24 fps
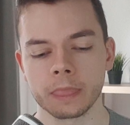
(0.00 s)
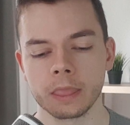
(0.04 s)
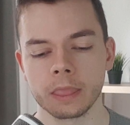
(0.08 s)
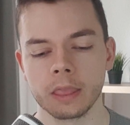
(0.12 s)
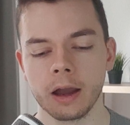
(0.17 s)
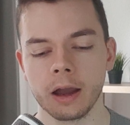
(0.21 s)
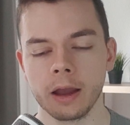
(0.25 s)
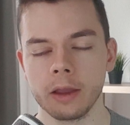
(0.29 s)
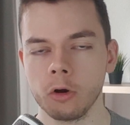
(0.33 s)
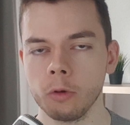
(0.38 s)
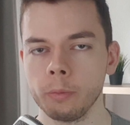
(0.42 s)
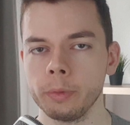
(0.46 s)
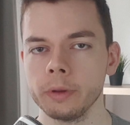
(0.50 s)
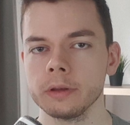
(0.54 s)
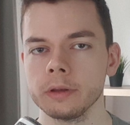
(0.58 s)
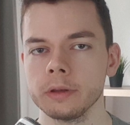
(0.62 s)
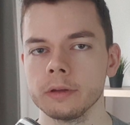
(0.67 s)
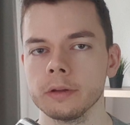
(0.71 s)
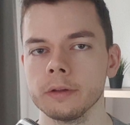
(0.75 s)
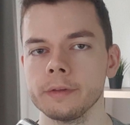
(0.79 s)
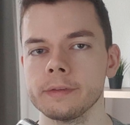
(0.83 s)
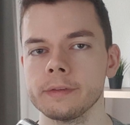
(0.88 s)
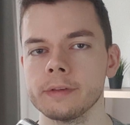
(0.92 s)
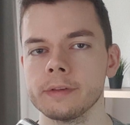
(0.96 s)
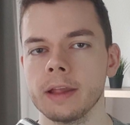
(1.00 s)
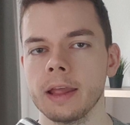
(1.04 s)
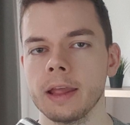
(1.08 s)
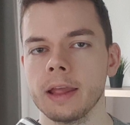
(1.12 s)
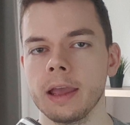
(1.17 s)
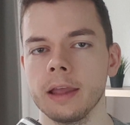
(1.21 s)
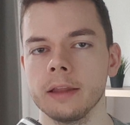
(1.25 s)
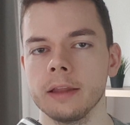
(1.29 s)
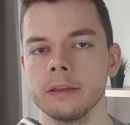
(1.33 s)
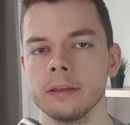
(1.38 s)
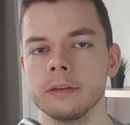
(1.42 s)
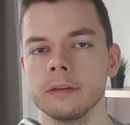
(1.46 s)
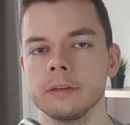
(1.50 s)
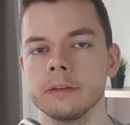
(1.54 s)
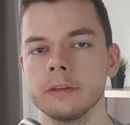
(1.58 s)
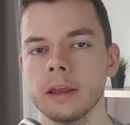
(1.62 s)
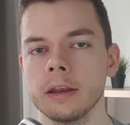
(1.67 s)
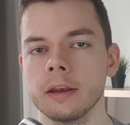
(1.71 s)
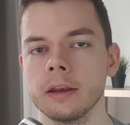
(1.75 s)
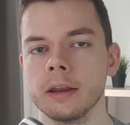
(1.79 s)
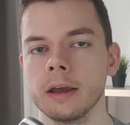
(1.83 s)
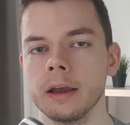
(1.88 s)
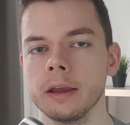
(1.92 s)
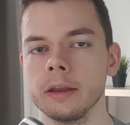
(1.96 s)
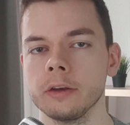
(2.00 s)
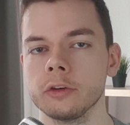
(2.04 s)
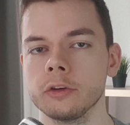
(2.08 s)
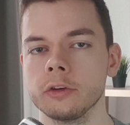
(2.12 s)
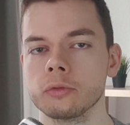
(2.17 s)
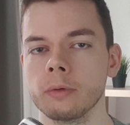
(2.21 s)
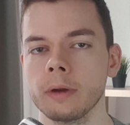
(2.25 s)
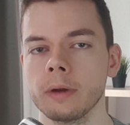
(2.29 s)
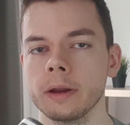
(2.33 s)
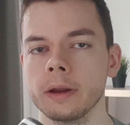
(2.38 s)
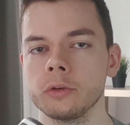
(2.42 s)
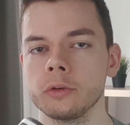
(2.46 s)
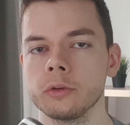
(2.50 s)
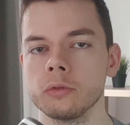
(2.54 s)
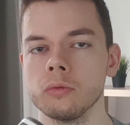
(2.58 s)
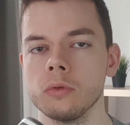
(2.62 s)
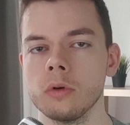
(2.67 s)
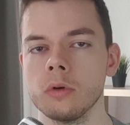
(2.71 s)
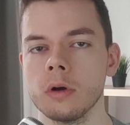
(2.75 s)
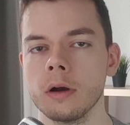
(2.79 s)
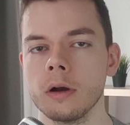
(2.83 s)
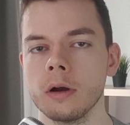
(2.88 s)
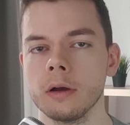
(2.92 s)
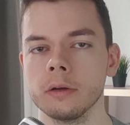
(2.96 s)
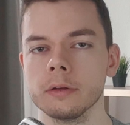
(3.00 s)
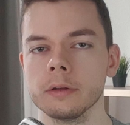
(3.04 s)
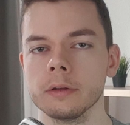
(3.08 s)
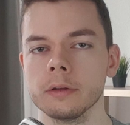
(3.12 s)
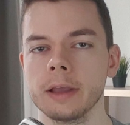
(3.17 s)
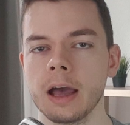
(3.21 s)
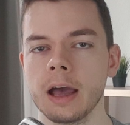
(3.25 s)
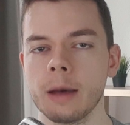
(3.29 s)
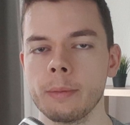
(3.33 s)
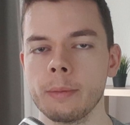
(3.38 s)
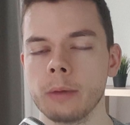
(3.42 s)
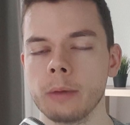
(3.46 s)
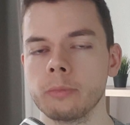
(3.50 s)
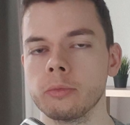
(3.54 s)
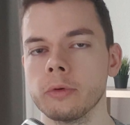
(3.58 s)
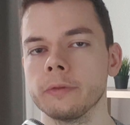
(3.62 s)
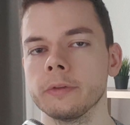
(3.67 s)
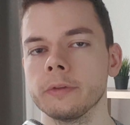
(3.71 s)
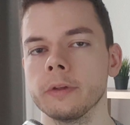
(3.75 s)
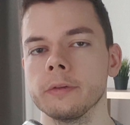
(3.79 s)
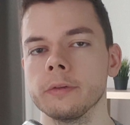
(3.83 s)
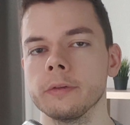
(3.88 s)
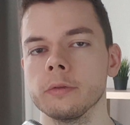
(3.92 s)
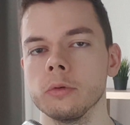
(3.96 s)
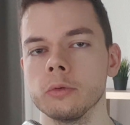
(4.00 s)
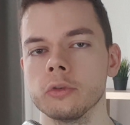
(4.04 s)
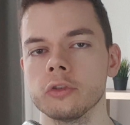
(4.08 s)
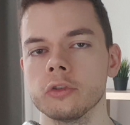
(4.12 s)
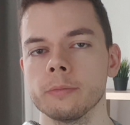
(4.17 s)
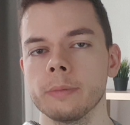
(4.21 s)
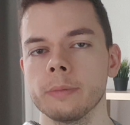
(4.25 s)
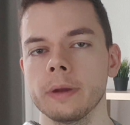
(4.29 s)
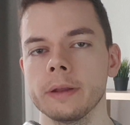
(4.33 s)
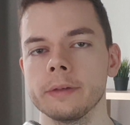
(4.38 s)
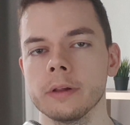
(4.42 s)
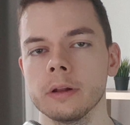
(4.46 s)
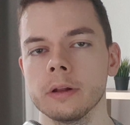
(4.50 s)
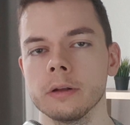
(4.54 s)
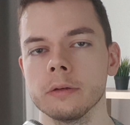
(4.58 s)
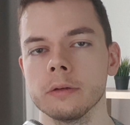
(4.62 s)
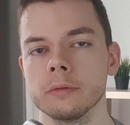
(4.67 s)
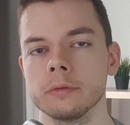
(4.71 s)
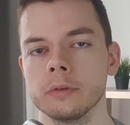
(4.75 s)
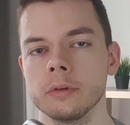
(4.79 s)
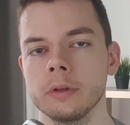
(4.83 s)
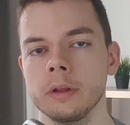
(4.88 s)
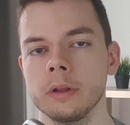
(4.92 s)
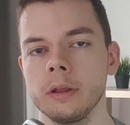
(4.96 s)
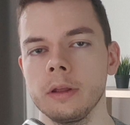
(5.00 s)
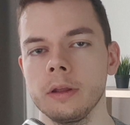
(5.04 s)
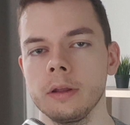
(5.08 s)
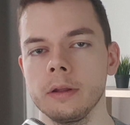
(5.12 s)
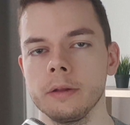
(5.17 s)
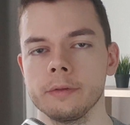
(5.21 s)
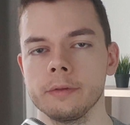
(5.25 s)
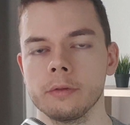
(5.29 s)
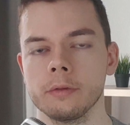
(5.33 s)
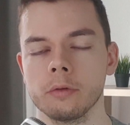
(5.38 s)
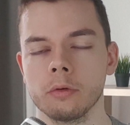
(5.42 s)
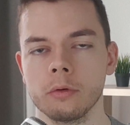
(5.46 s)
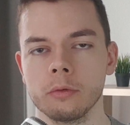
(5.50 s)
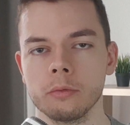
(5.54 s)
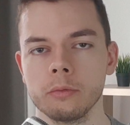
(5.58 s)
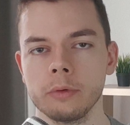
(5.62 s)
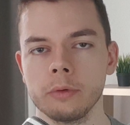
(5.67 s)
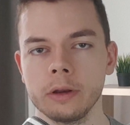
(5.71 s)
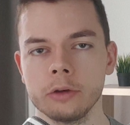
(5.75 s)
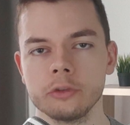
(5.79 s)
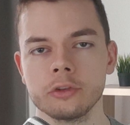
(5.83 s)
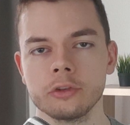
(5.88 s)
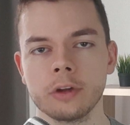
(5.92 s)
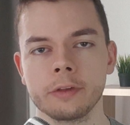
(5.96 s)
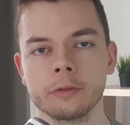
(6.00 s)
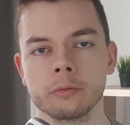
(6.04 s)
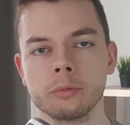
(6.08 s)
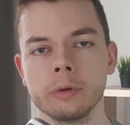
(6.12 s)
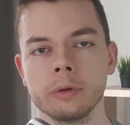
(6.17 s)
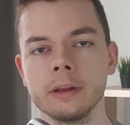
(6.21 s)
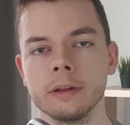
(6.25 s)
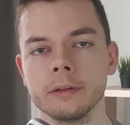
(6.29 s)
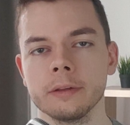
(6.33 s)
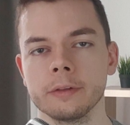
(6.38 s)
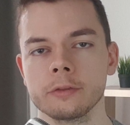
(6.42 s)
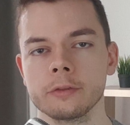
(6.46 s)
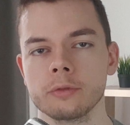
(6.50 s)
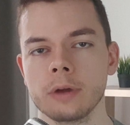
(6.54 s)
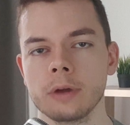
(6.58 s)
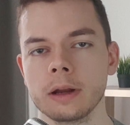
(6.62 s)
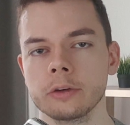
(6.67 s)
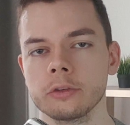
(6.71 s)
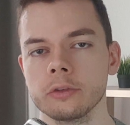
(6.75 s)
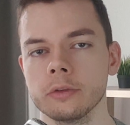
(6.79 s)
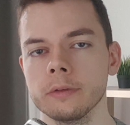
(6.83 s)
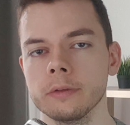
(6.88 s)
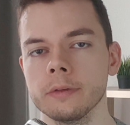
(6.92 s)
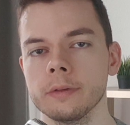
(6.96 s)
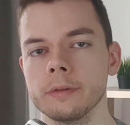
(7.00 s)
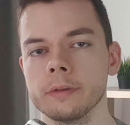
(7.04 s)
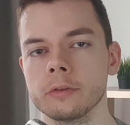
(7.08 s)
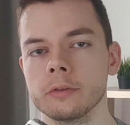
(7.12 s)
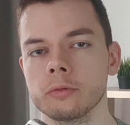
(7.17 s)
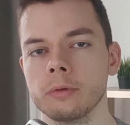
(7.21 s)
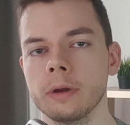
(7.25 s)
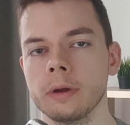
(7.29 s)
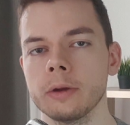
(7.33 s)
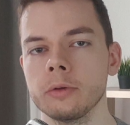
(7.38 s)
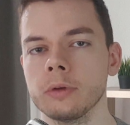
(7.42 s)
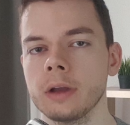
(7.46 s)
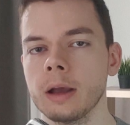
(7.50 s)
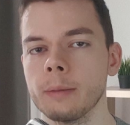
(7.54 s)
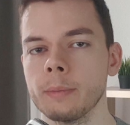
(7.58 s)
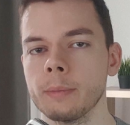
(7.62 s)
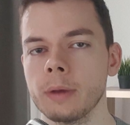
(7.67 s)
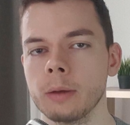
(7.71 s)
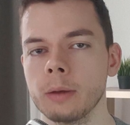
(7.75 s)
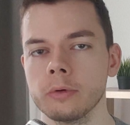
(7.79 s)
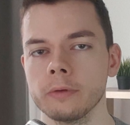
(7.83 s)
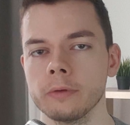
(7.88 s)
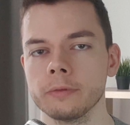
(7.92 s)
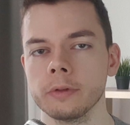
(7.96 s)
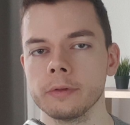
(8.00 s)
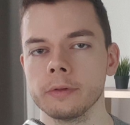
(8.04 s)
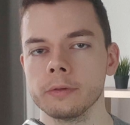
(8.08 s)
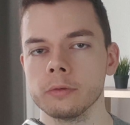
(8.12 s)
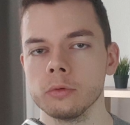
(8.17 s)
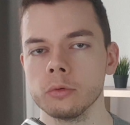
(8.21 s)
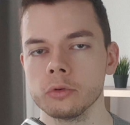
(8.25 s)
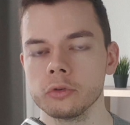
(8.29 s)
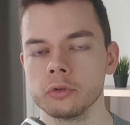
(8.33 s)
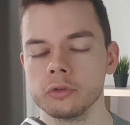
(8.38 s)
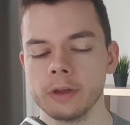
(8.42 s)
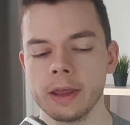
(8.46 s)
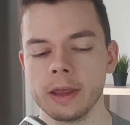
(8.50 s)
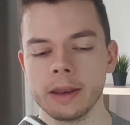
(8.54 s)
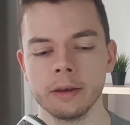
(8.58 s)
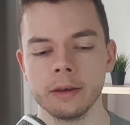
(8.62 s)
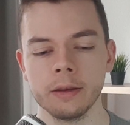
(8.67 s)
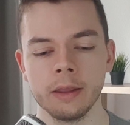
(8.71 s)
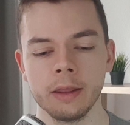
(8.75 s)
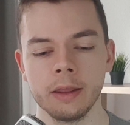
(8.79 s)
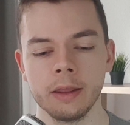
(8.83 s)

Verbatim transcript: I open this and then I try to uh, come up with the solution myself. So re just read the instructions, try to come up with the solution, and